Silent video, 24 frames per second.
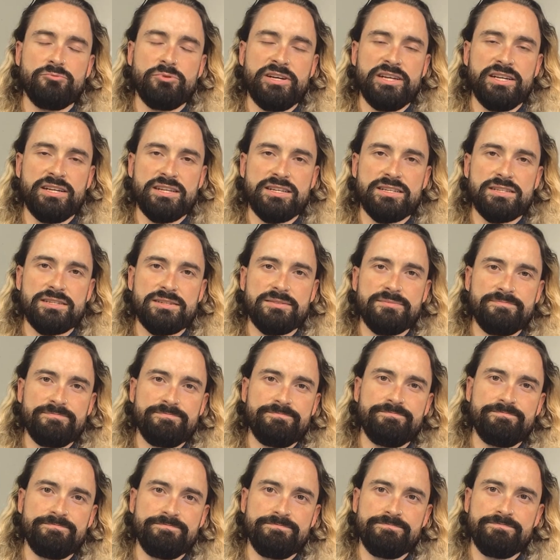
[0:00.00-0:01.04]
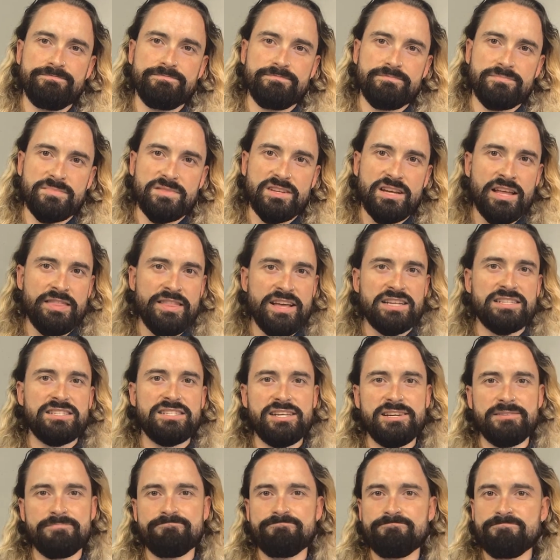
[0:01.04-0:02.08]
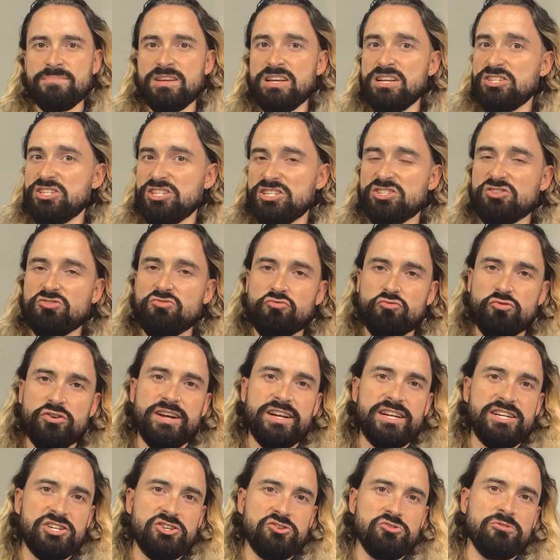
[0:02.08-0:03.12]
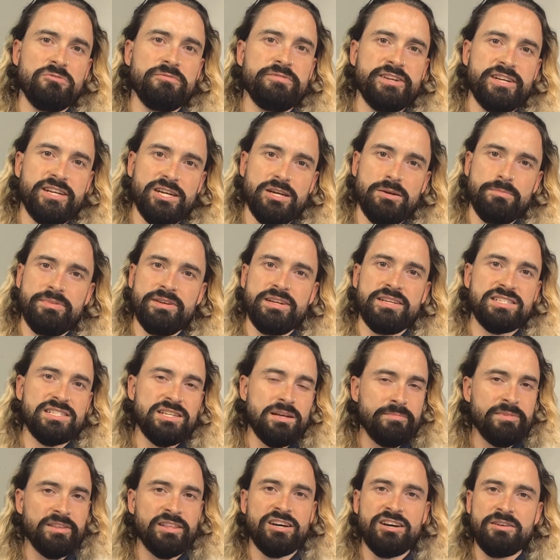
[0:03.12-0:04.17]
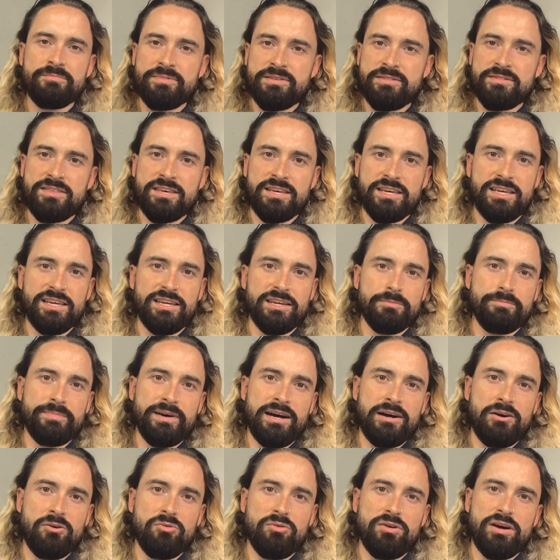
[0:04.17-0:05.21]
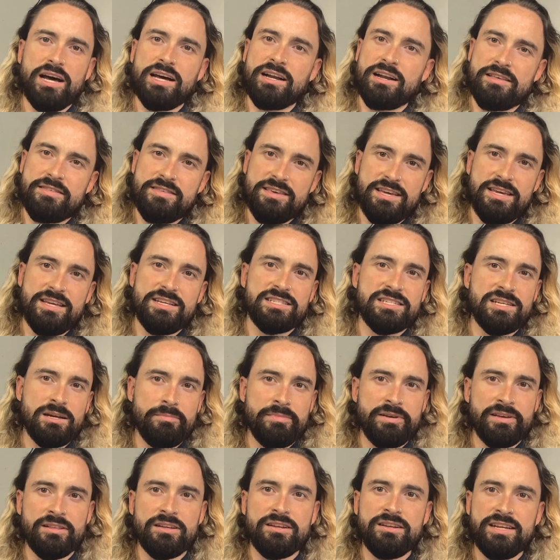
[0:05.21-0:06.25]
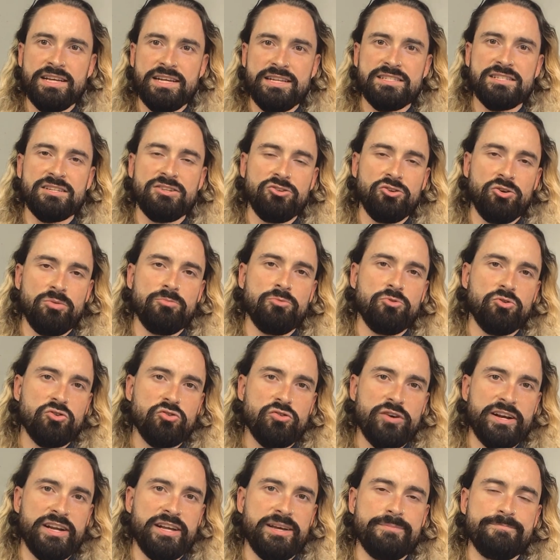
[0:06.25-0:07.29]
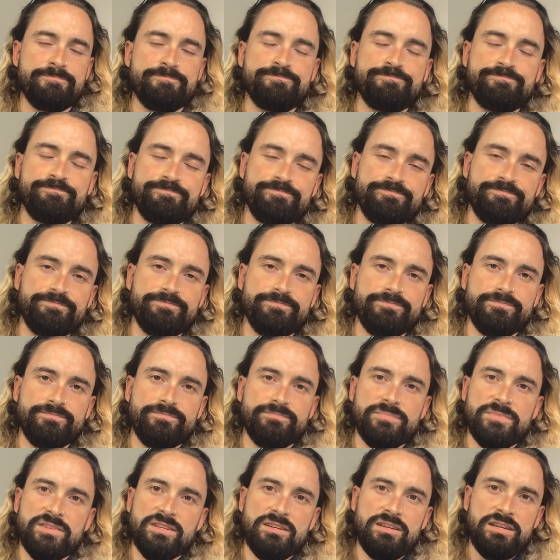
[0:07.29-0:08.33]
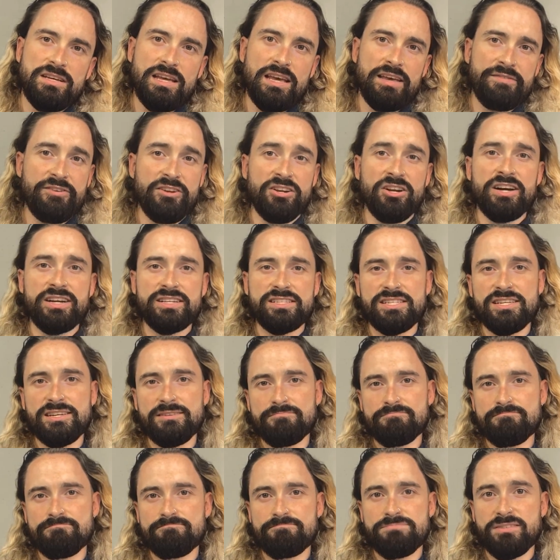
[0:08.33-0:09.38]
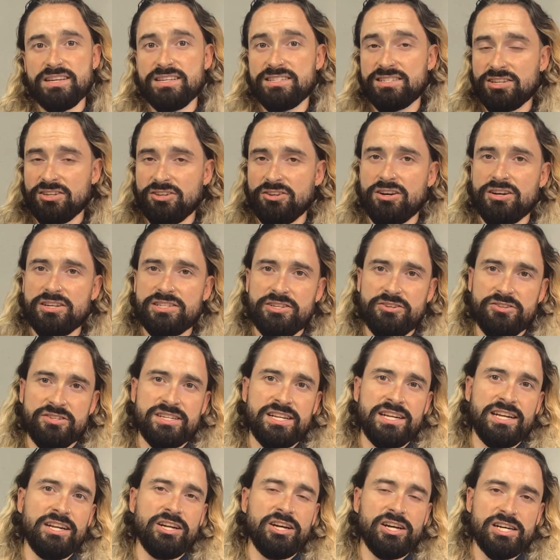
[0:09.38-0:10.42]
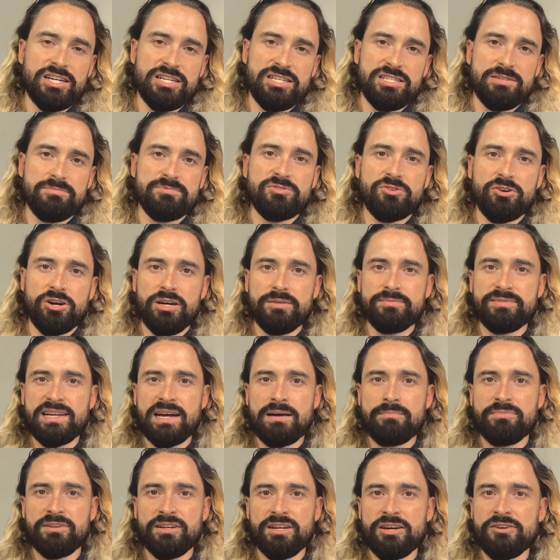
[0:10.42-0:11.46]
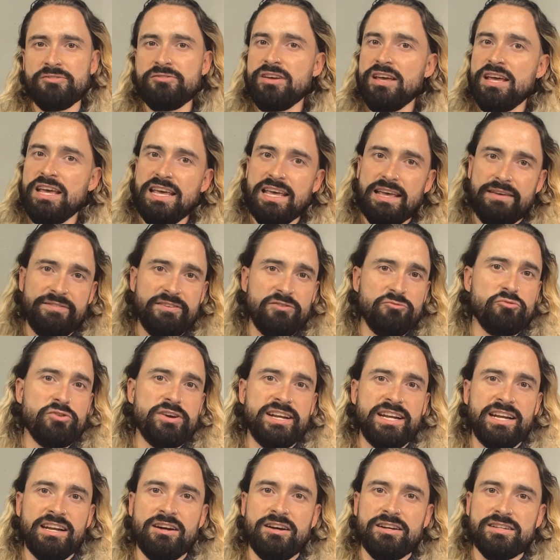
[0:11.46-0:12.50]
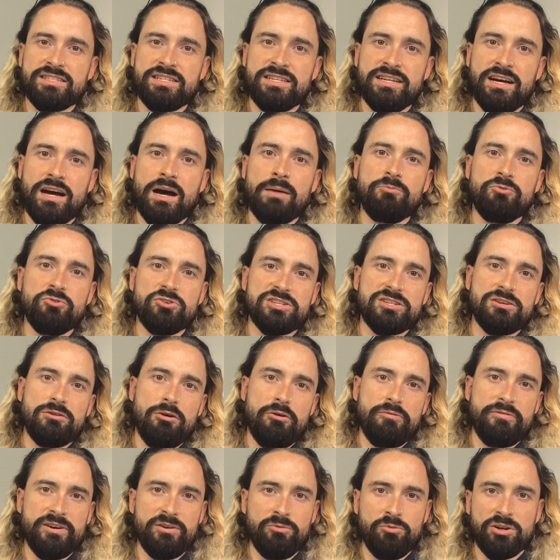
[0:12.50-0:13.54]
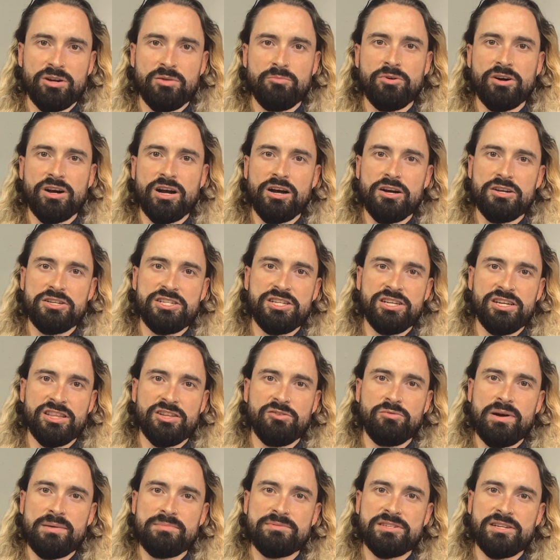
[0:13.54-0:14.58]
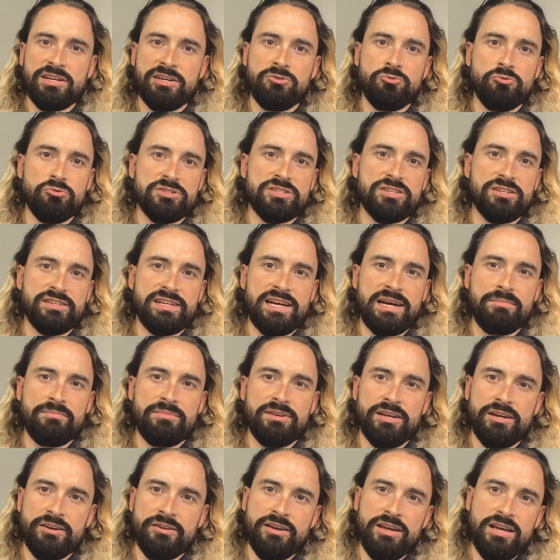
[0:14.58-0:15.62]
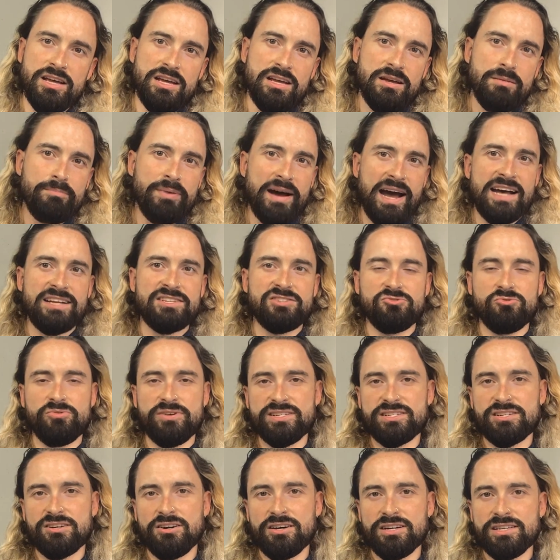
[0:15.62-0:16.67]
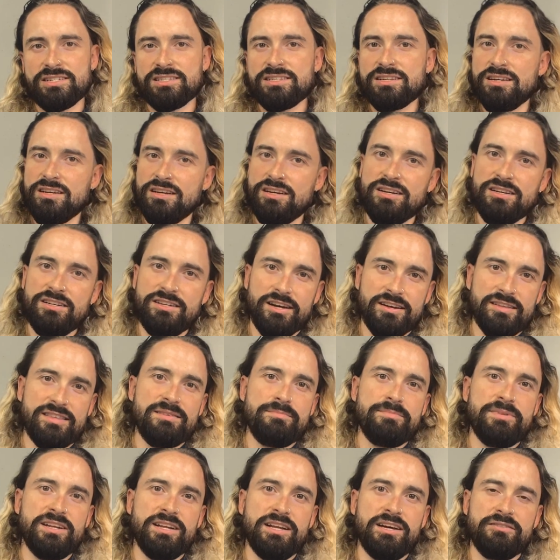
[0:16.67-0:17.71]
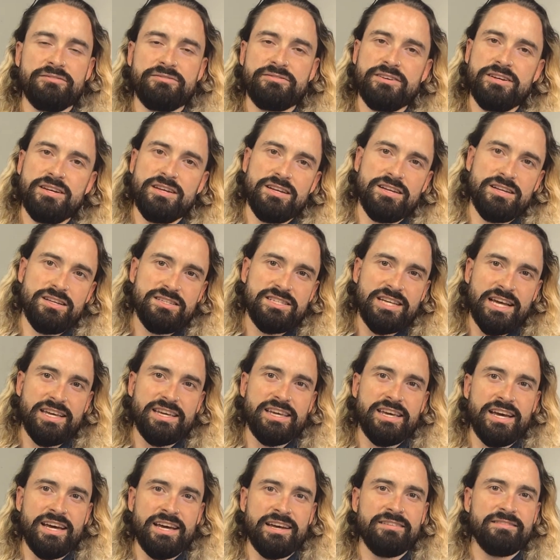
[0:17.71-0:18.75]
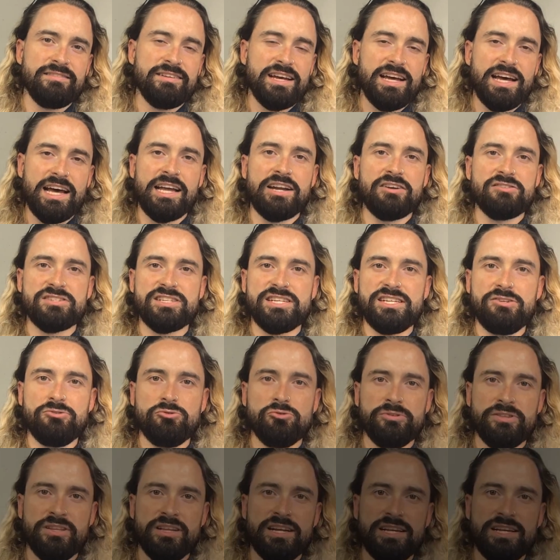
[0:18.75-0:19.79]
weakness. And that's it. Just a really short video, but it's something that I've been thinking about, and I think it's something that needs a lot more credit. If you liked it, please can I ask you to click like and subscribe down below. If you really liked it, I'm also offering one-on-one coaching at the website also down below. But as always, guys, nothing but love. Take care, and I'll see you all in the